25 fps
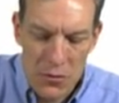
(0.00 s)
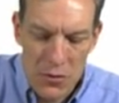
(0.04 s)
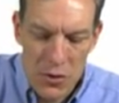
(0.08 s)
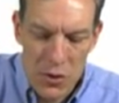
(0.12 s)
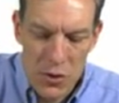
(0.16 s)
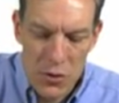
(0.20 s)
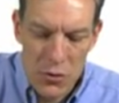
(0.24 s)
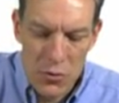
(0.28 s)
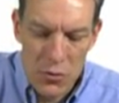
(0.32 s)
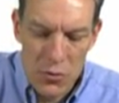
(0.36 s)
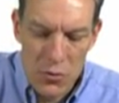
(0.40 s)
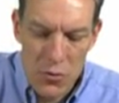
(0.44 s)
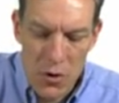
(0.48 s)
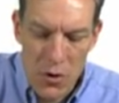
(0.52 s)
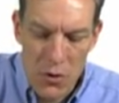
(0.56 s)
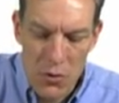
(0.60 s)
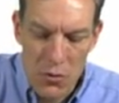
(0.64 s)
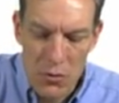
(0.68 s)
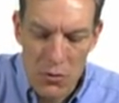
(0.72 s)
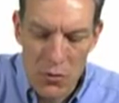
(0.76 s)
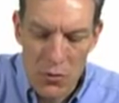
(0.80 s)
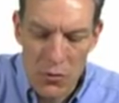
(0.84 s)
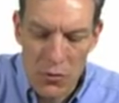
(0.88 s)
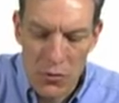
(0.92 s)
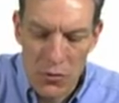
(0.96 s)
2
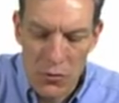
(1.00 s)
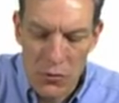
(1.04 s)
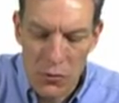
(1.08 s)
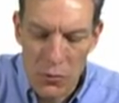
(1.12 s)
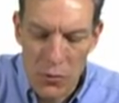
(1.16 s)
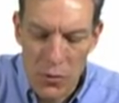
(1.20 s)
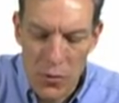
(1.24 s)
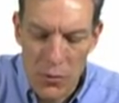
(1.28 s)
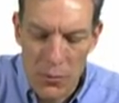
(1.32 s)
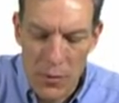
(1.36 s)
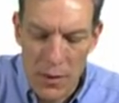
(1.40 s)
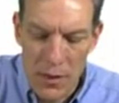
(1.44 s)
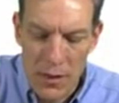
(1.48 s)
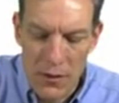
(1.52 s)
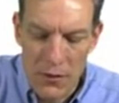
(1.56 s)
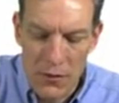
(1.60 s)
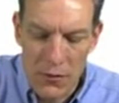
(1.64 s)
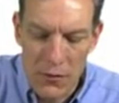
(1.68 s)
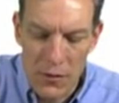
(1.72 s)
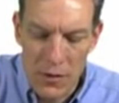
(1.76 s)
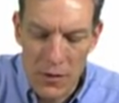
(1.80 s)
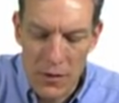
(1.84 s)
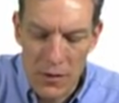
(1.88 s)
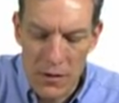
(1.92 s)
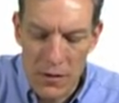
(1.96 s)
owns 1 minus
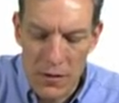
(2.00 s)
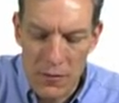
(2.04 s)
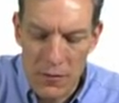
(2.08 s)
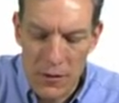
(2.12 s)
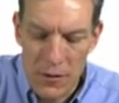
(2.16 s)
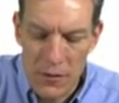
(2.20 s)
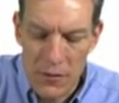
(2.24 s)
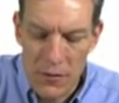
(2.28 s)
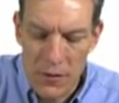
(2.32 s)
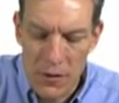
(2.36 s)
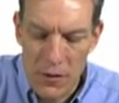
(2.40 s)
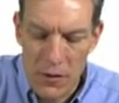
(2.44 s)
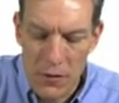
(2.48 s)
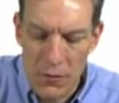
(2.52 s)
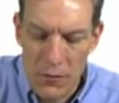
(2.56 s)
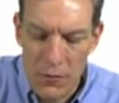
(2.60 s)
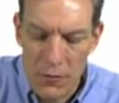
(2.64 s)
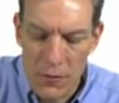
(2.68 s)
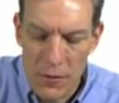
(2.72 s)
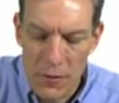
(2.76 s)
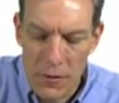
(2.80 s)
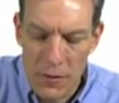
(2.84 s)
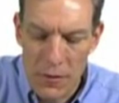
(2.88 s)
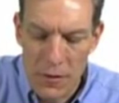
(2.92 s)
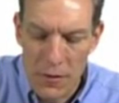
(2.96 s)
C of
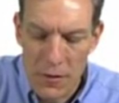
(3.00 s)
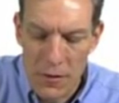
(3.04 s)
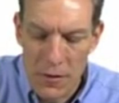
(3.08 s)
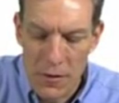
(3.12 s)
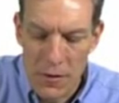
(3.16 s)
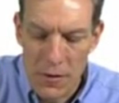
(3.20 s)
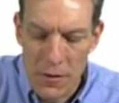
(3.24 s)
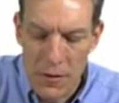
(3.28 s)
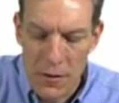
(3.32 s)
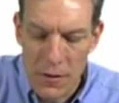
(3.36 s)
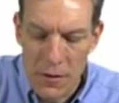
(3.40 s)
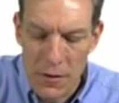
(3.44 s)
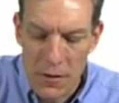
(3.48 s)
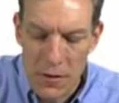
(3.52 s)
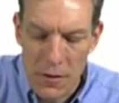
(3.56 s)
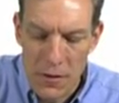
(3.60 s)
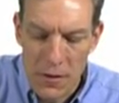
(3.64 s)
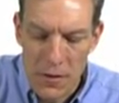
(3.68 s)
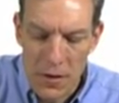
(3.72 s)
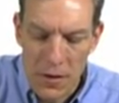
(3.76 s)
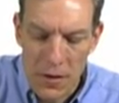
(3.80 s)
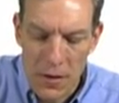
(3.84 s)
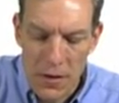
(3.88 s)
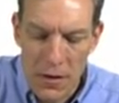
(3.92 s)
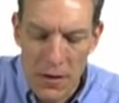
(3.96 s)
itself
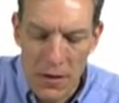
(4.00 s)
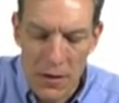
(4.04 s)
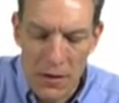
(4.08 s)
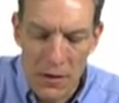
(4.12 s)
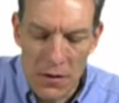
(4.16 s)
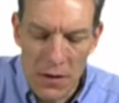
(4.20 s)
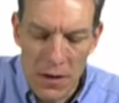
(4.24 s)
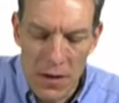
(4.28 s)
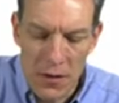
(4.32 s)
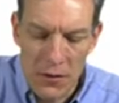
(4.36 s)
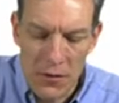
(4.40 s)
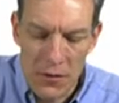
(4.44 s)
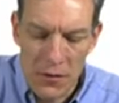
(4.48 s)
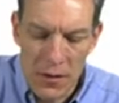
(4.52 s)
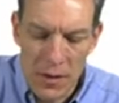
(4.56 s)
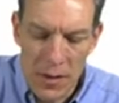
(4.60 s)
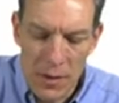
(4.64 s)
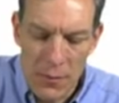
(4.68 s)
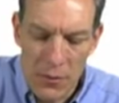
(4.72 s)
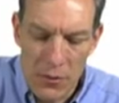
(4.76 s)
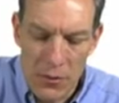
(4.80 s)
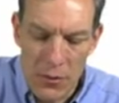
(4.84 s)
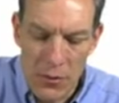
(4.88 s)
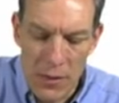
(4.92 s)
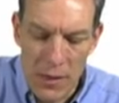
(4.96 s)
and has
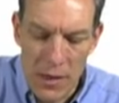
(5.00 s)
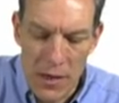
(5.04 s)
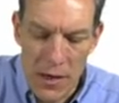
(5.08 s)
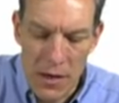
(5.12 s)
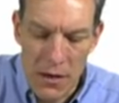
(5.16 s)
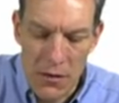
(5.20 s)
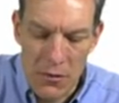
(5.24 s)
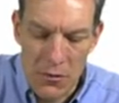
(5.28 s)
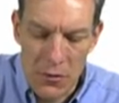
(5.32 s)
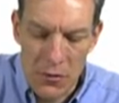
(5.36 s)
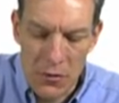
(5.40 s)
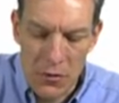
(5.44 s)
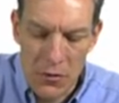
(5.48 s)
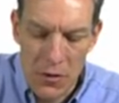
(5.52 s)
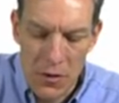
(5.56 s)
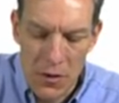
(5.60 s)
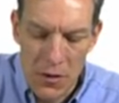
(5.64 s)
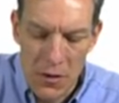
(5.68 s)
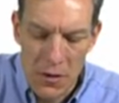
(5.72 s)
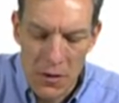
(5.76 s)
claims going out.